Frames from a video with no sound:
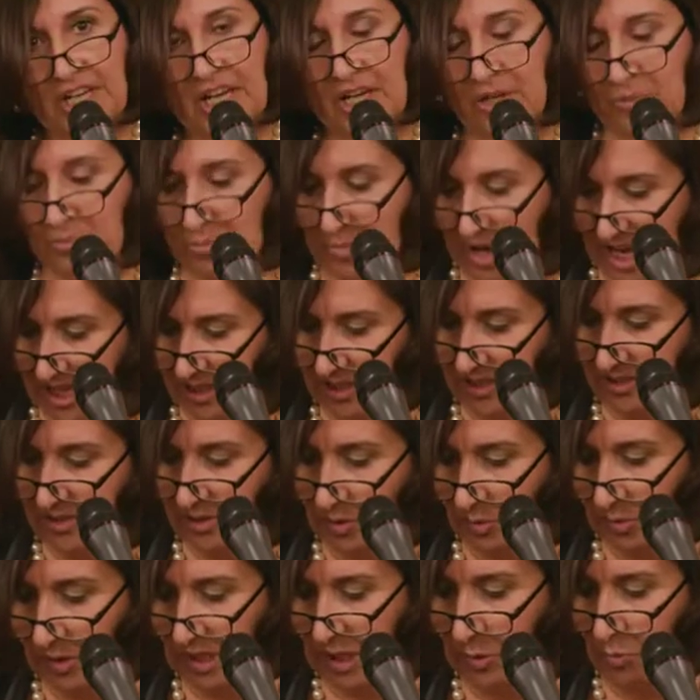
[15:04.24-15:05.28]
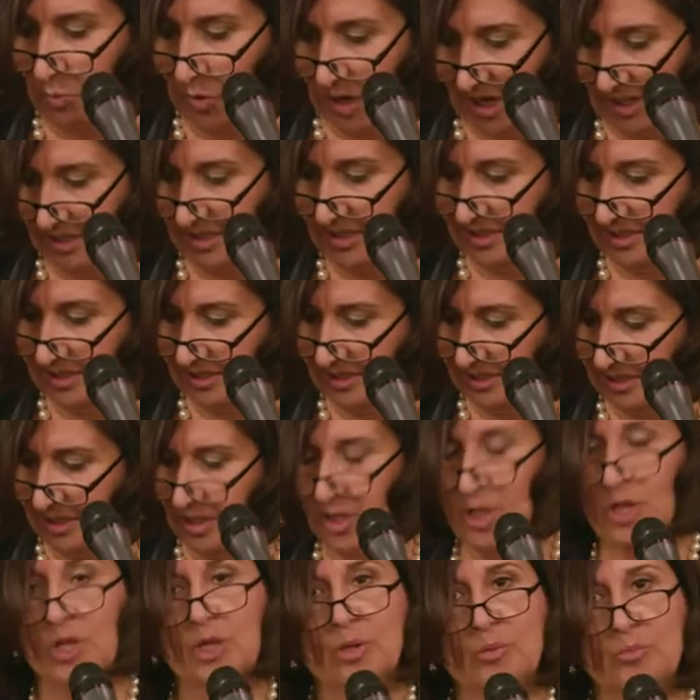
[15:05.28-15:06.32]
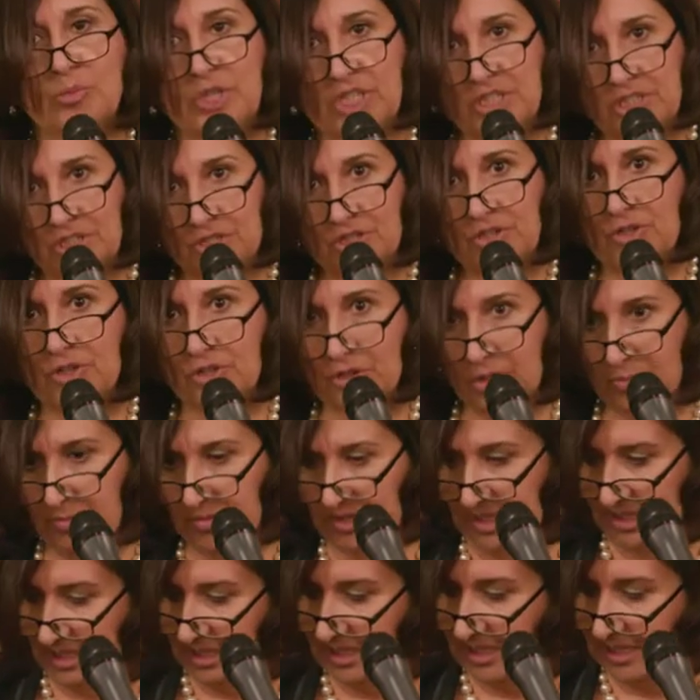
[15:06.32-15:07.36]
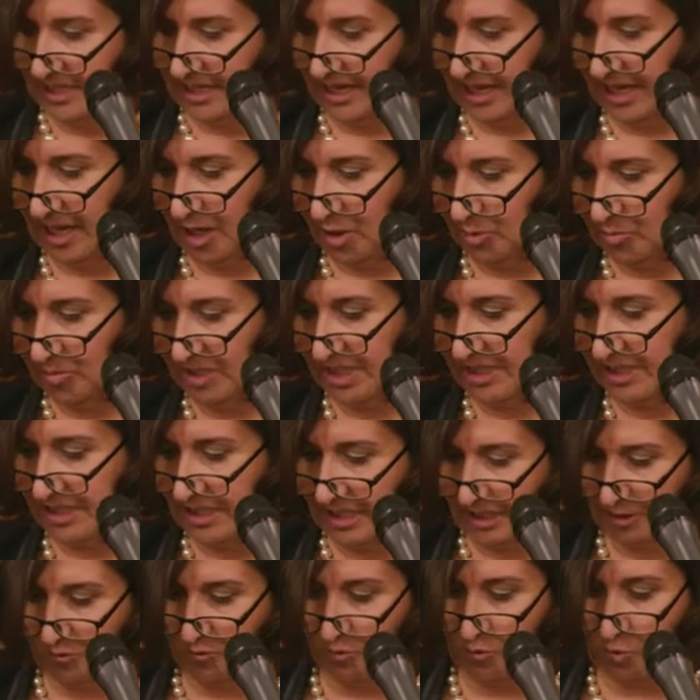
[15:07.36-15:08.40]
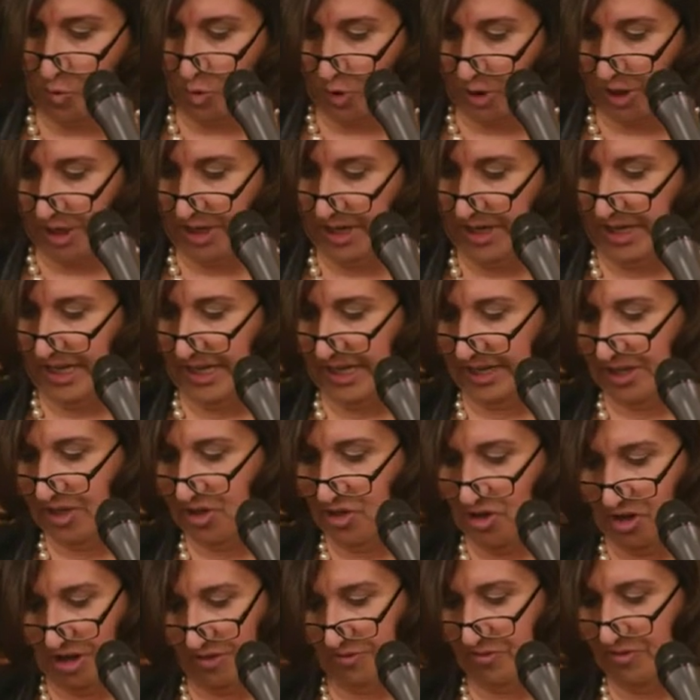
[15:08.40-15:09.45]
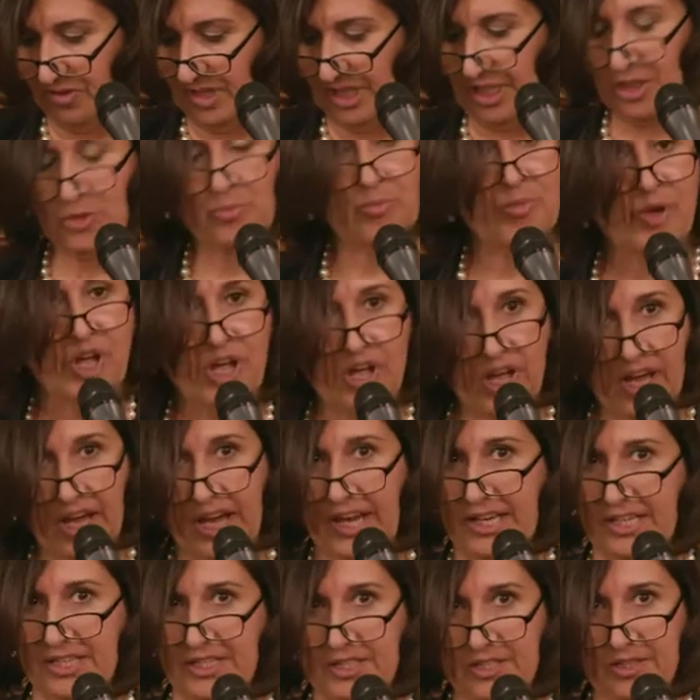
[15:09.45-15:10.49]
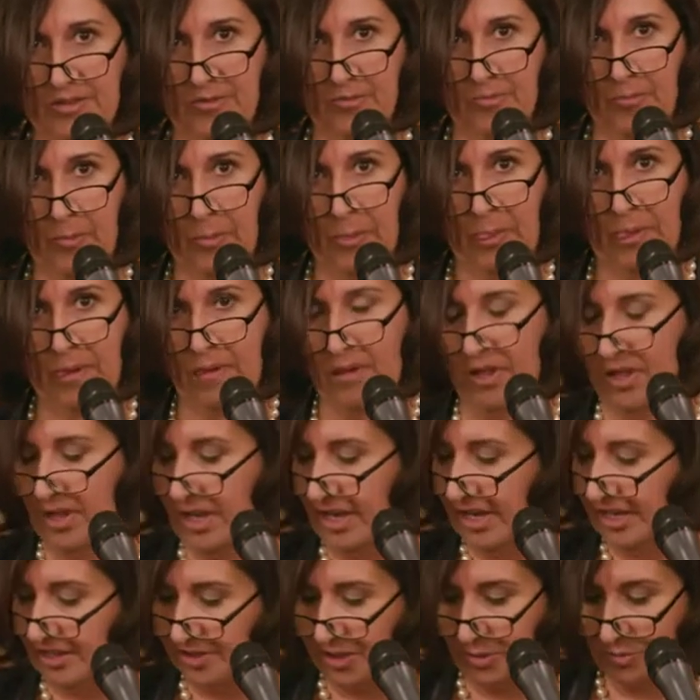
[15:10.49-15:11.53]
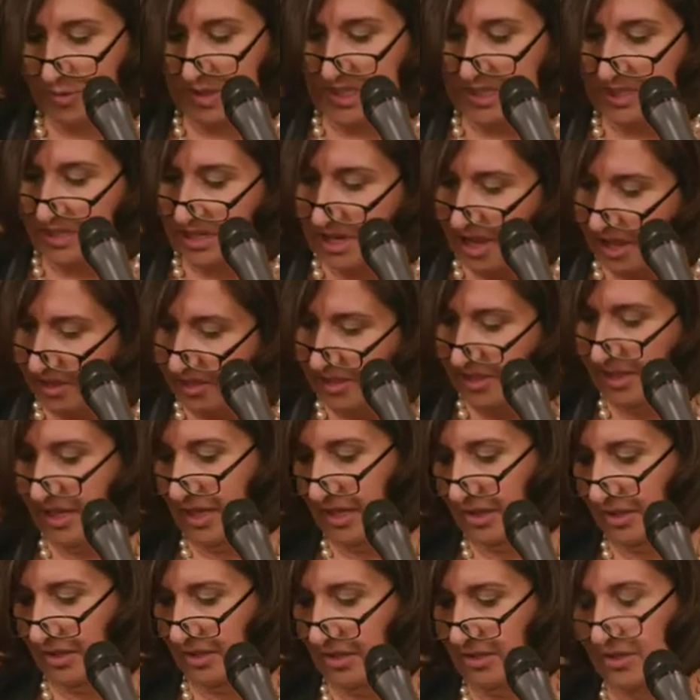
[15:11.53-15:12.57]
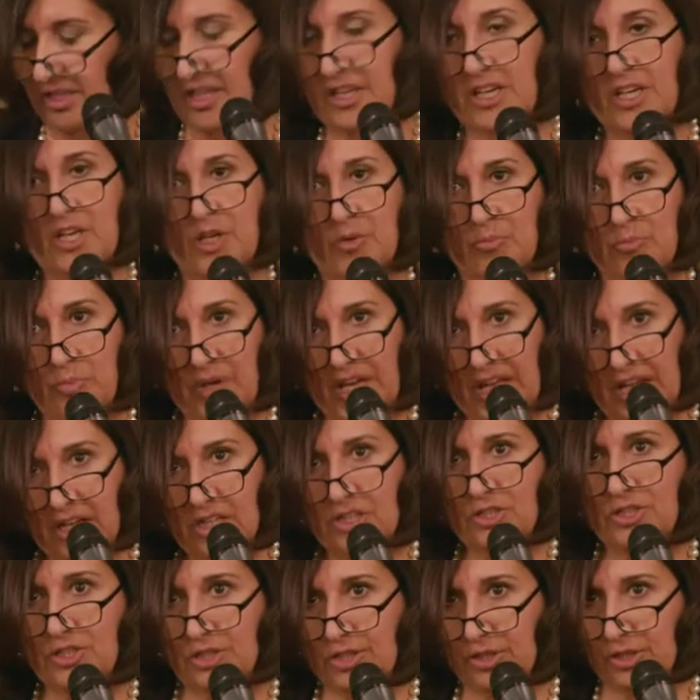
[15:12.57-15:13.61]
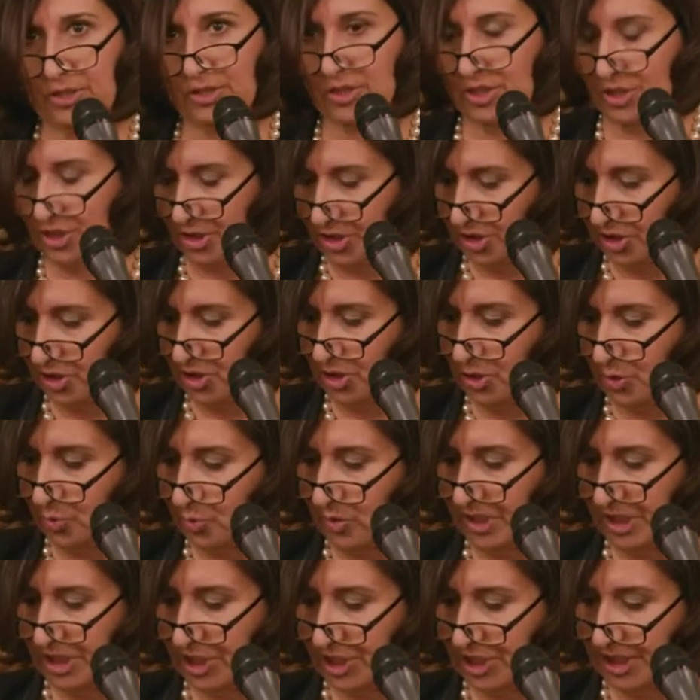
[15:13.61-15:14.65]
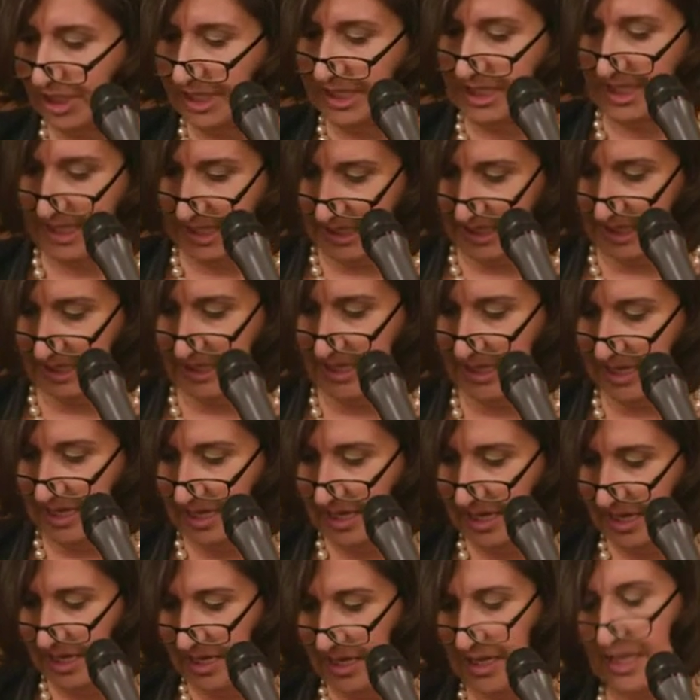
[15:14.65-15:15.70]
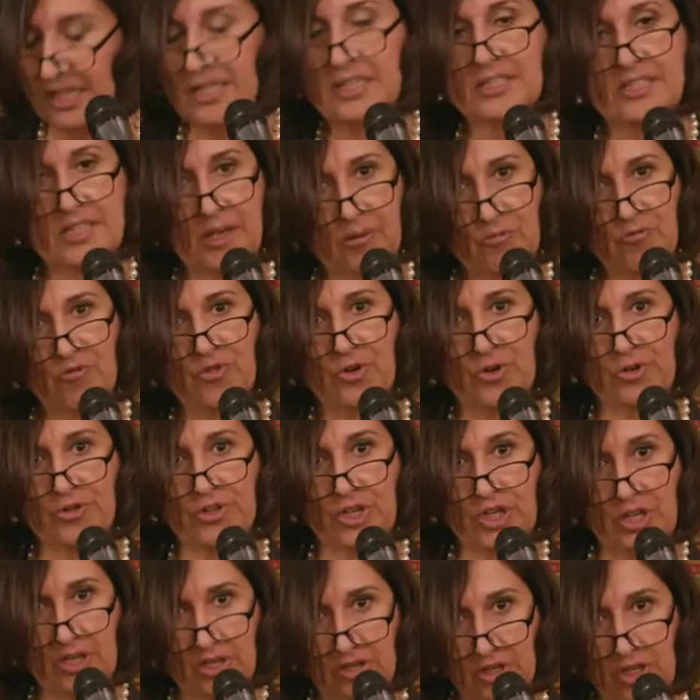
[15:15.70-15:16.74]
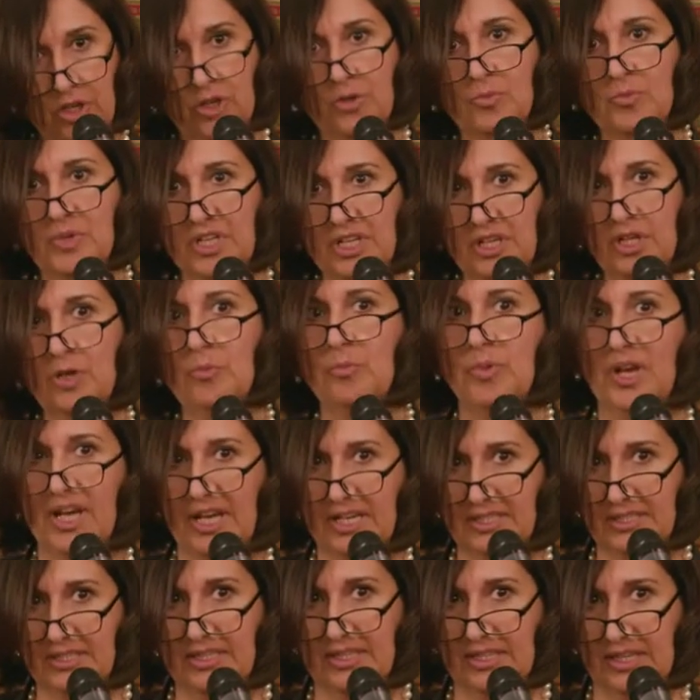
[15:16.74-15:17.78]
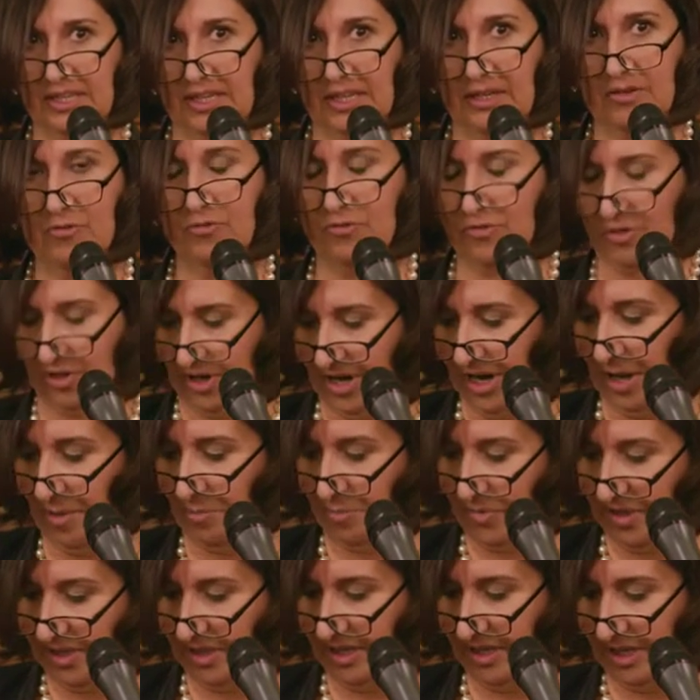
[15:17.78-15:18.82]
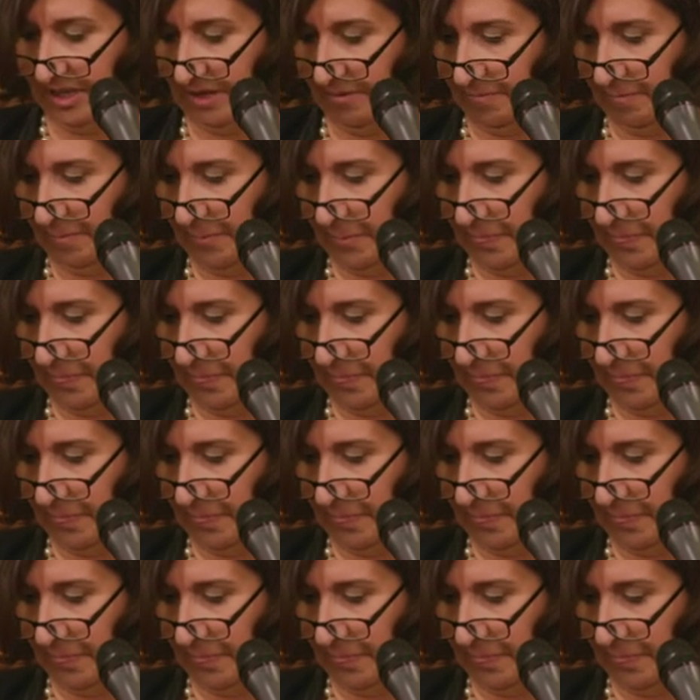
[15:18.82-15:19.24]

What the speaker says: had met us only once, but determined to help us leave war and conflict behind. And there was nothing that compelled her to do what she did except for the human capacity for empathy.